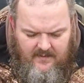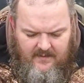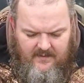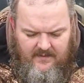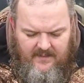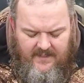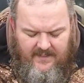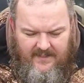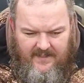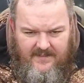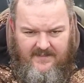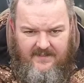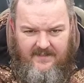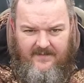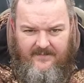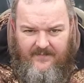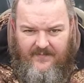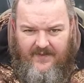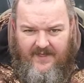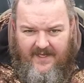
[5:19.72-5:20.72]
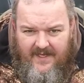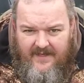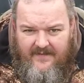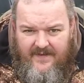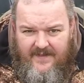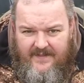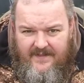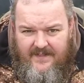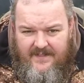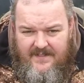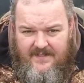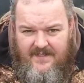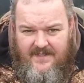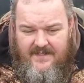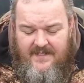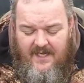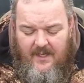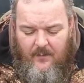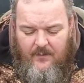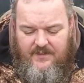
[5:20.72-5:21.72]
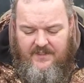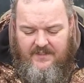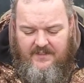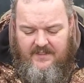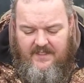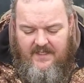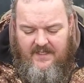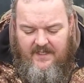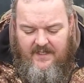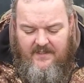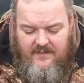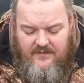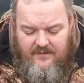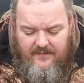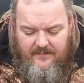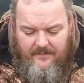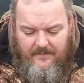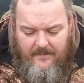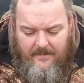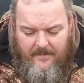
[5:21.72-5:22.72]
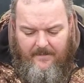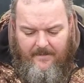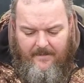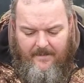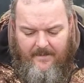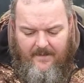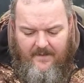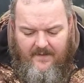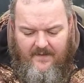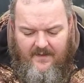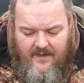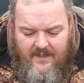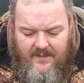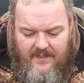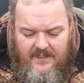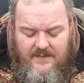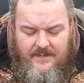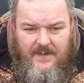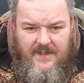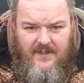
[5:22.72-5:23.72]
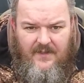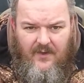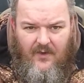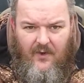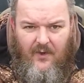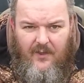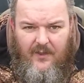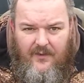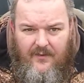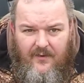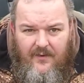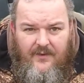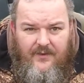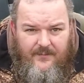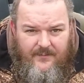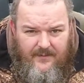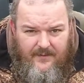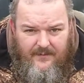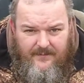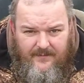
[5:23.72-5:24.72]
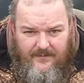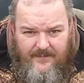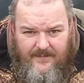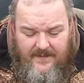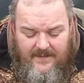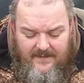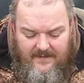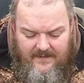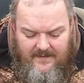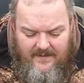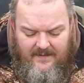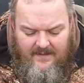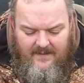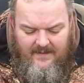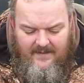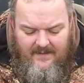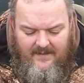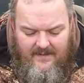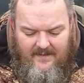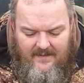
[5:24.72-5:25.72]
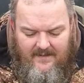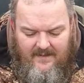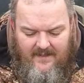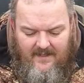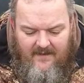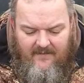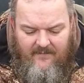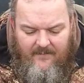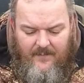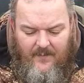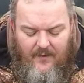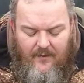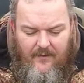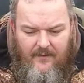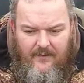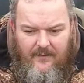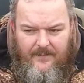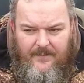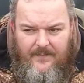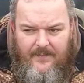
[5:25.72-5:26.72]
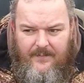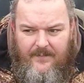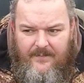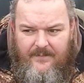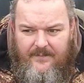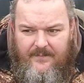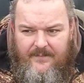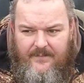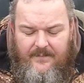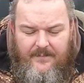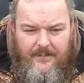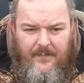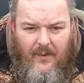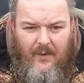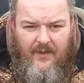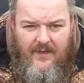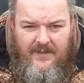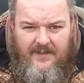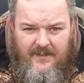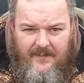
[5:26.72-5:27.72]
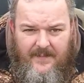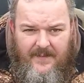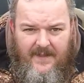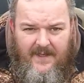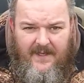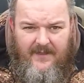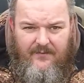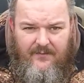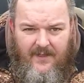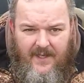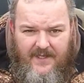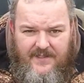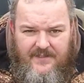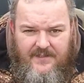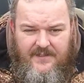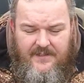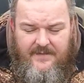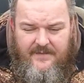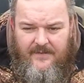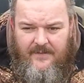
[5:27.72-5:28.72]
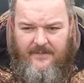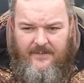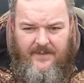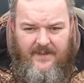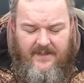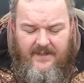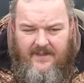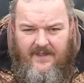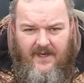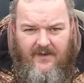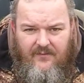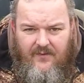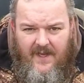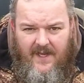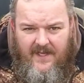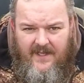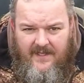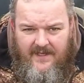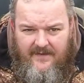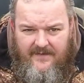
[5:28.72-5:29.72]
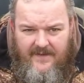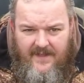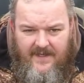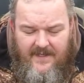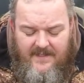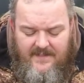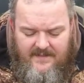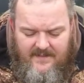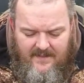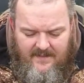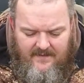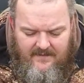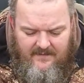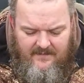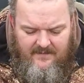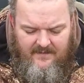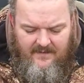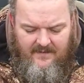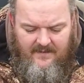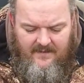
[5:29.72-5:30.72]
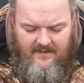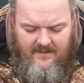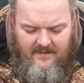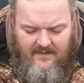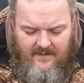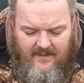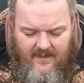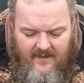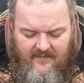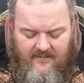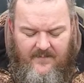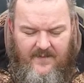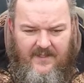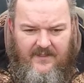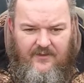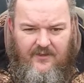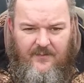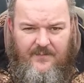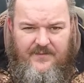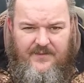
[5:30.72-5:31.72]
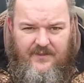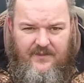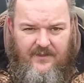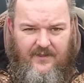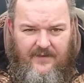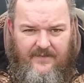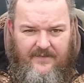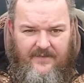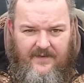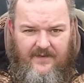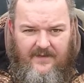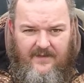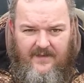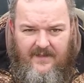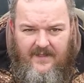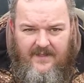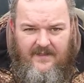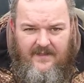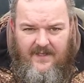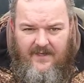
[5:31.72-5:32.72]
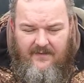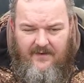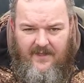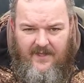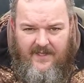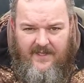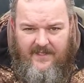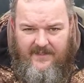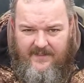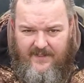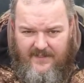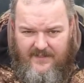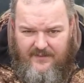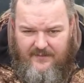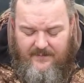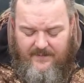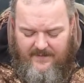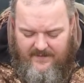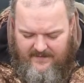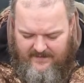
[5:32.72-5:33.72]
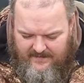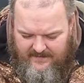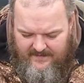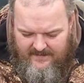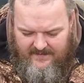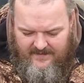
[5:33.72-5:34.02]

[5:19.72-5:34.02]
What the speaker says: Like I said, I have had this since I was a teenager. It has been all around the world with me. I've boiled in the bag rations from like Iraq and Afghanistan. I've made cups of coffee in the Iraqi desert with it.